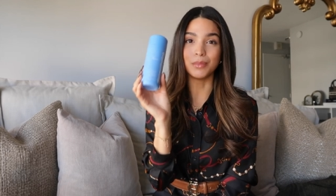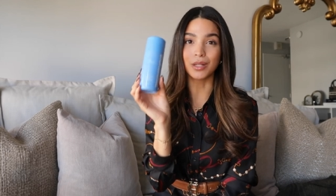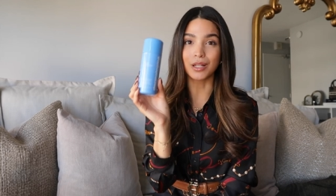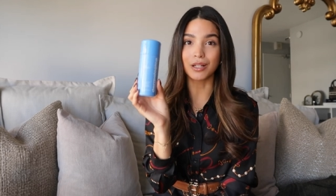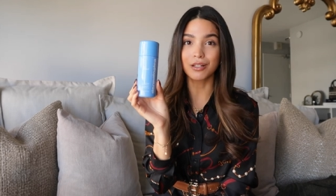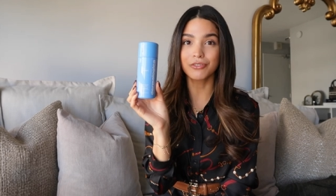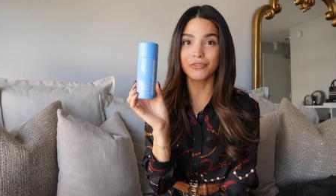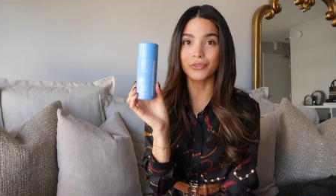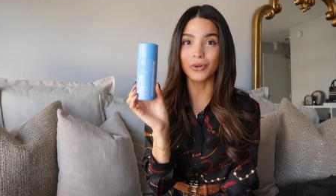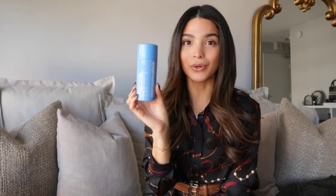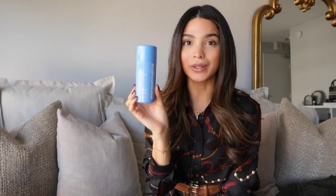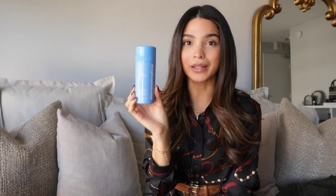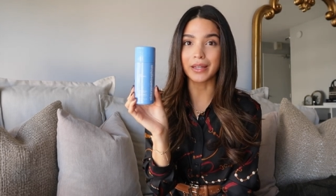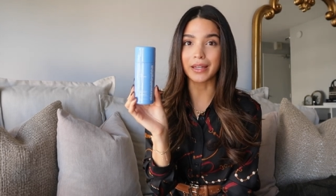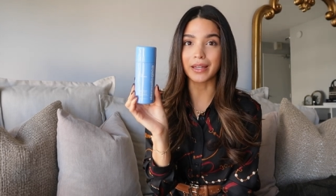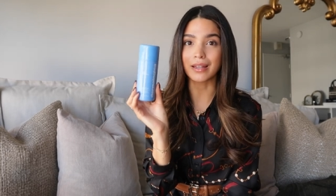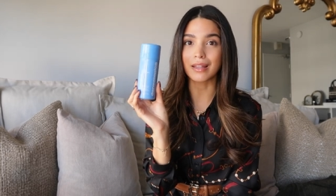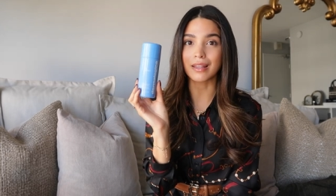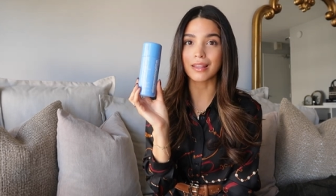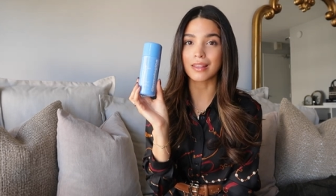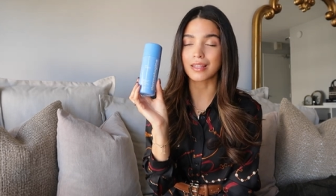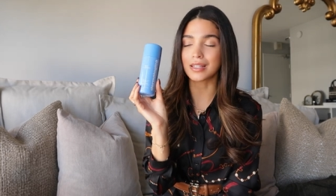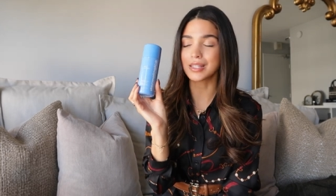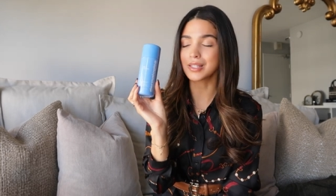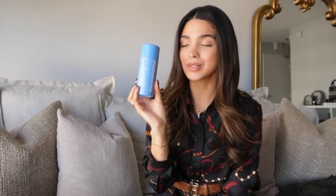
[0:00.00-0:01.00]

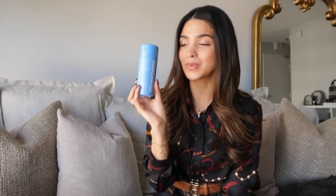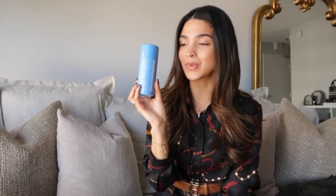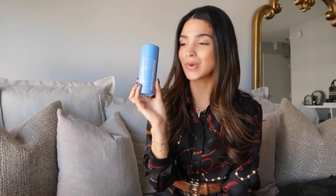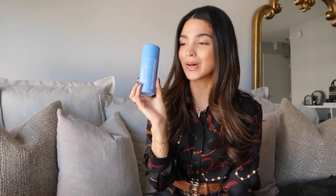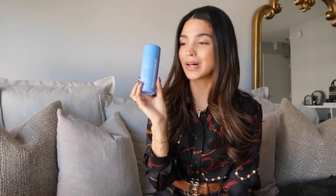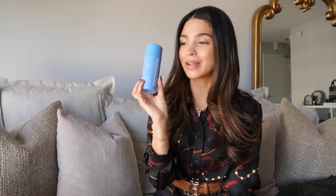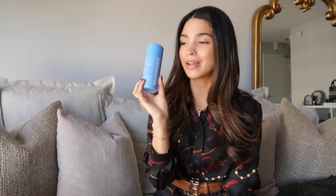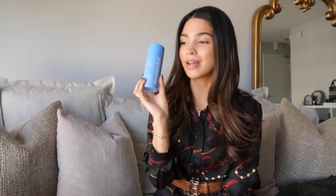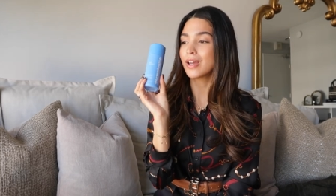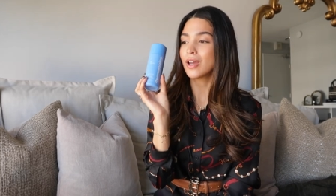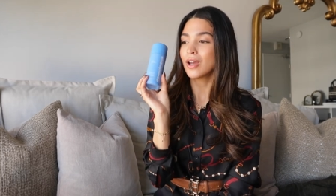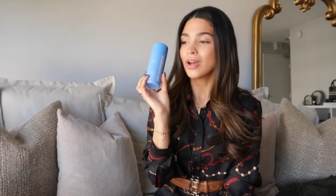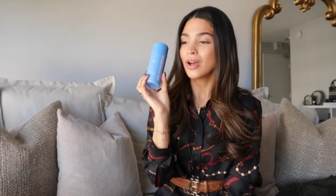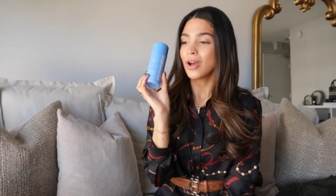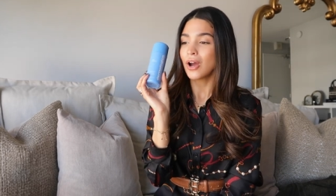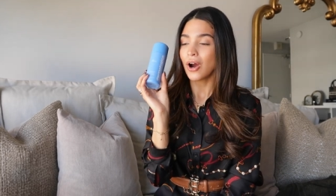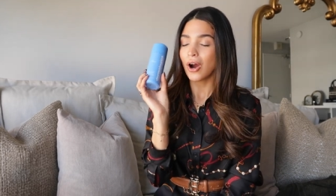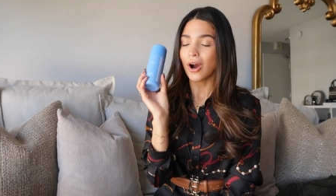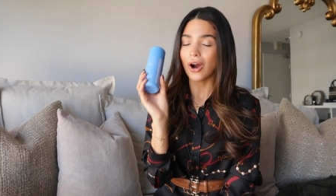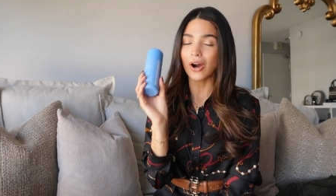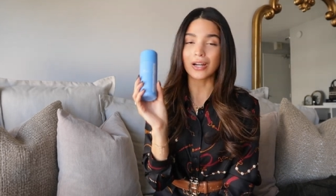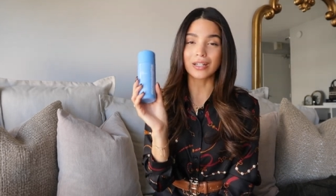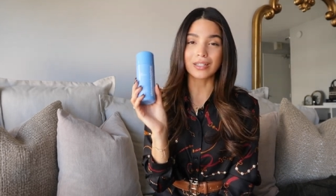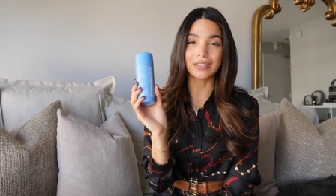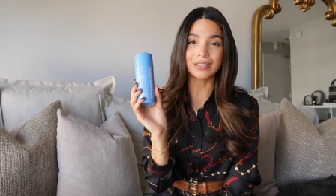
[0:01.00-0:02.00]
Milkfoliant this one
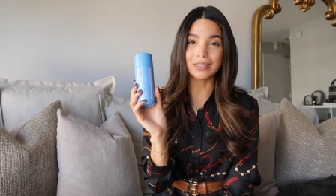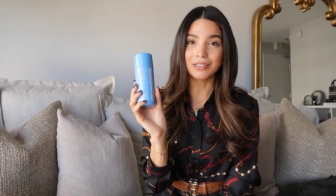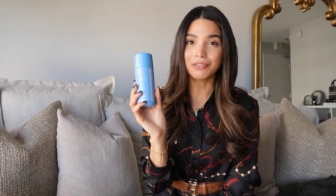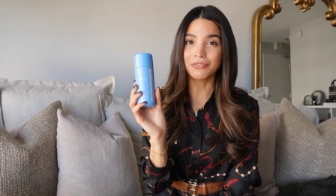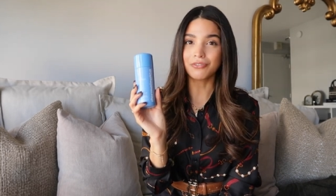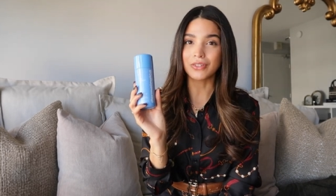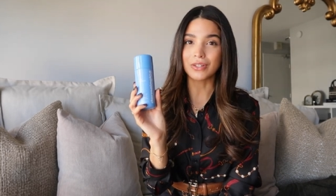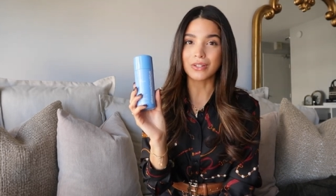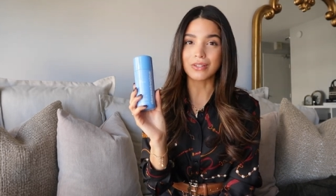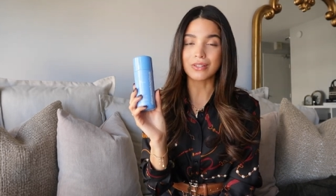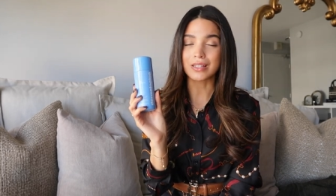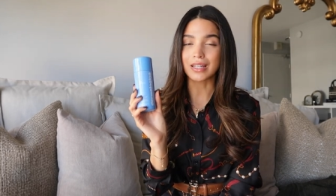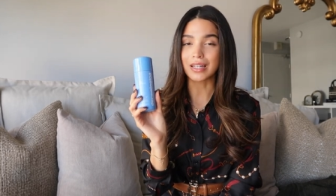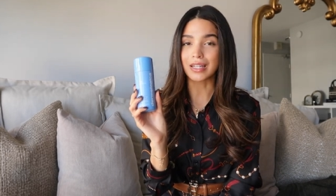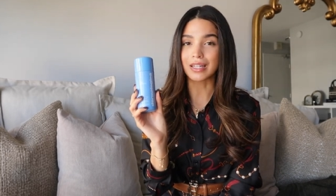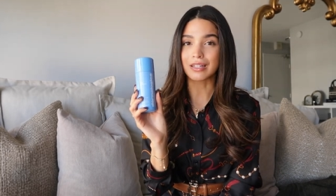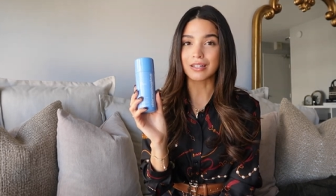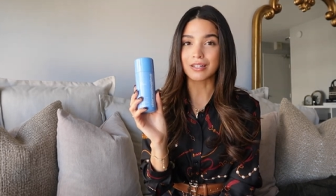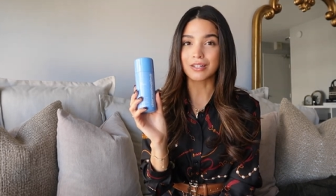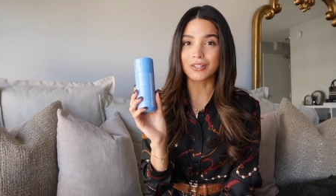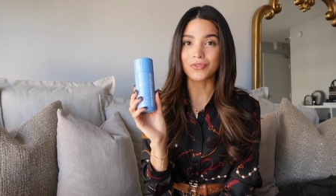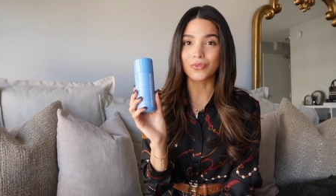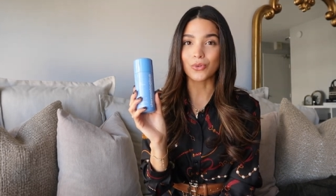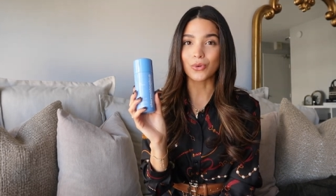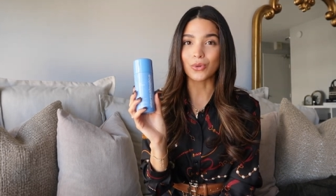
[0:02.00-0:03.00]
hardly feels like an
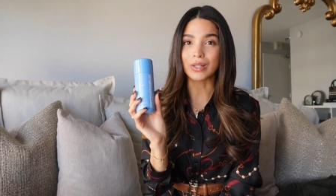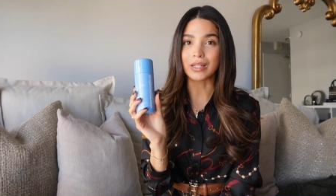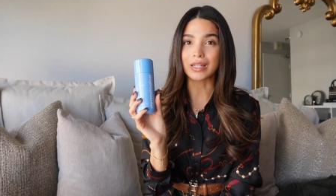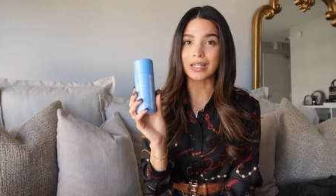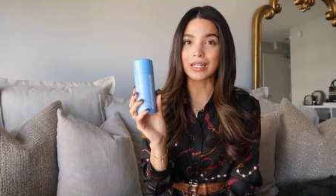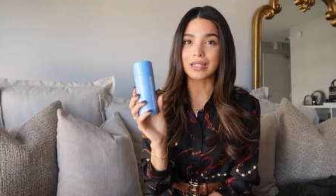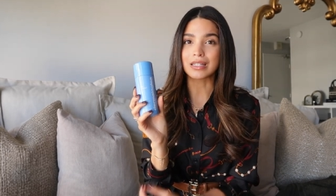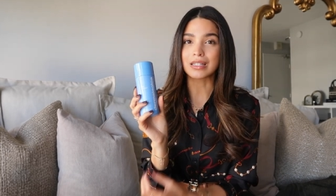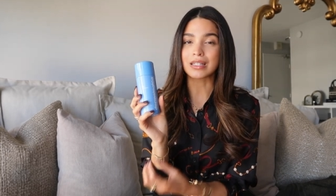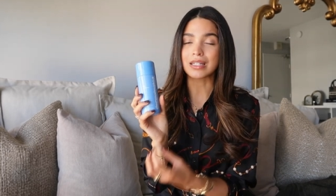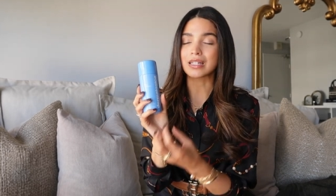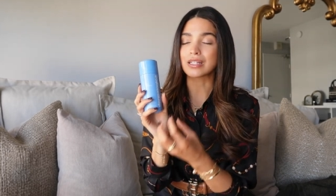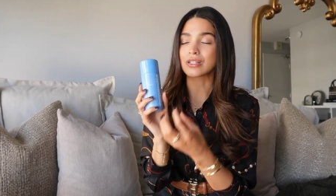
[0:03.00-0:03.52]
exfoliant.